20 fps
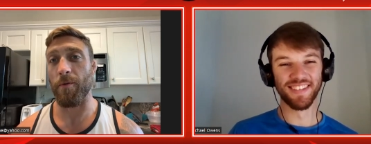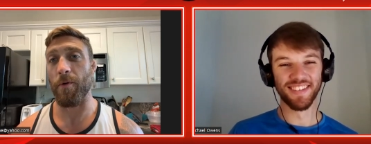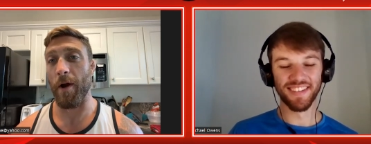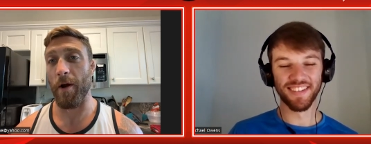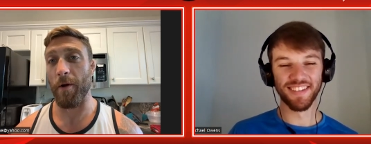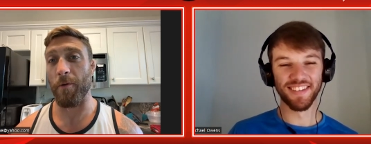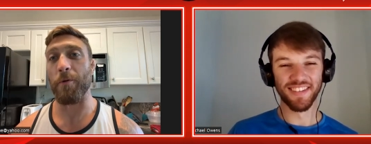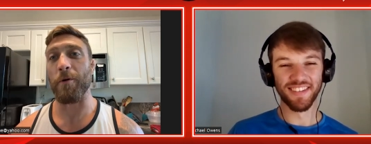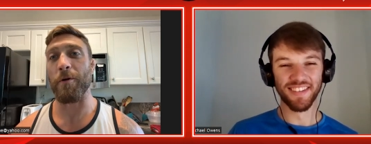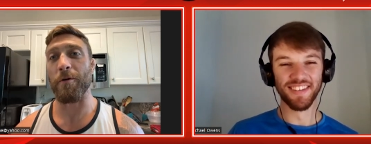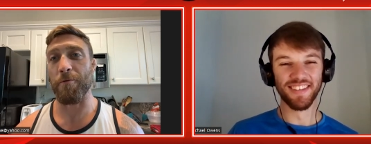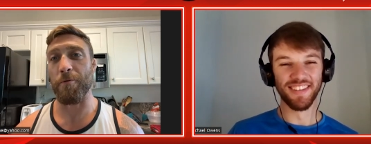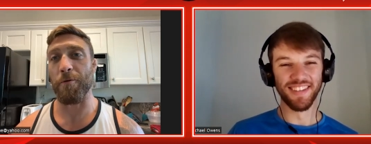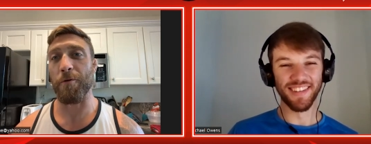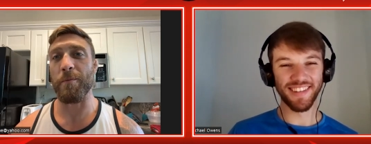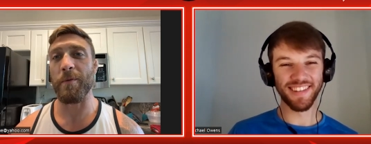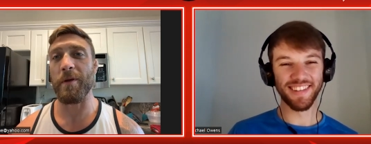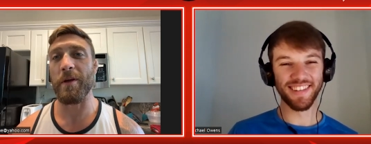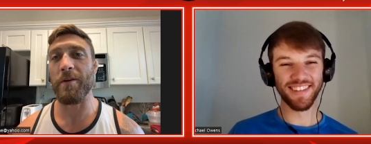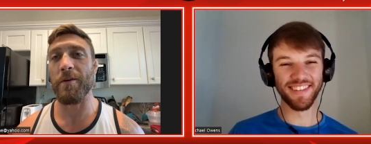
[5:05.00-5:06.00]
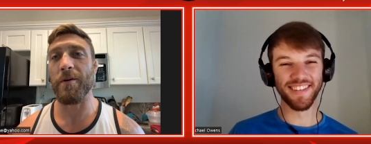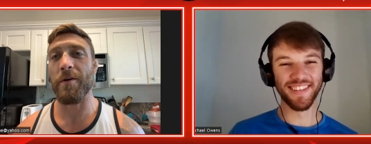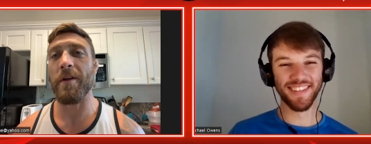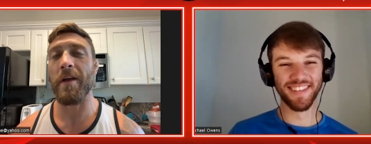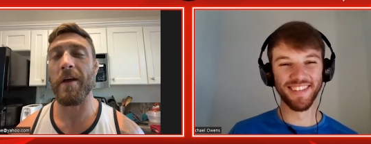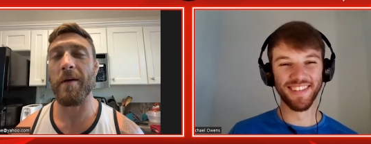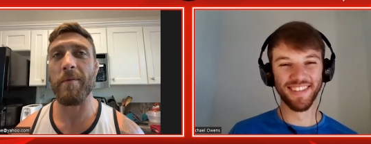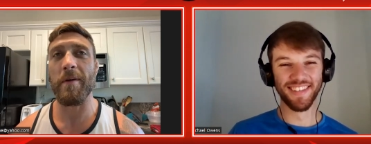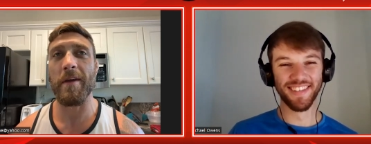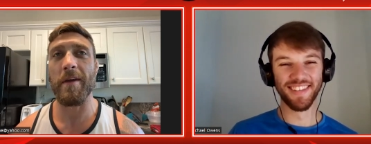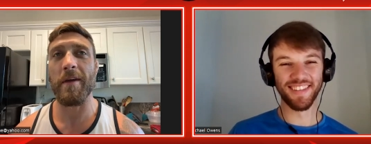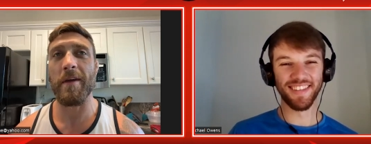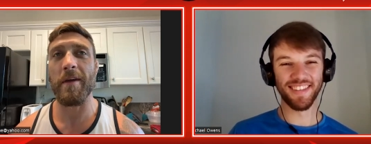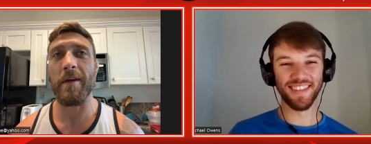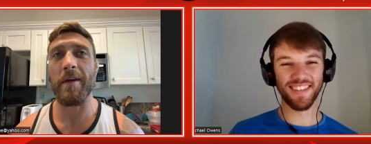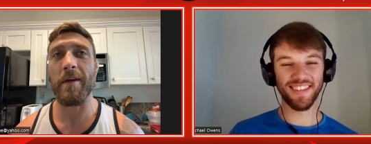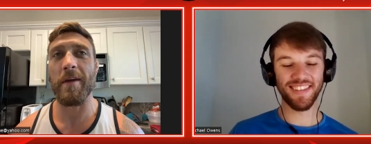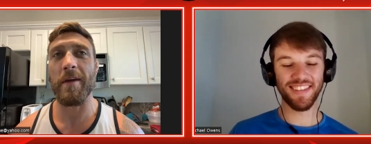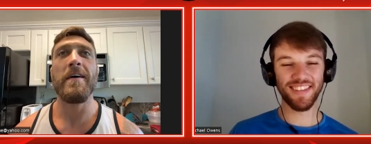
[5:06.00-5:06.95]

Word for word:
Speaker 1: groundwork for me. You know mm-hmm. what I mean?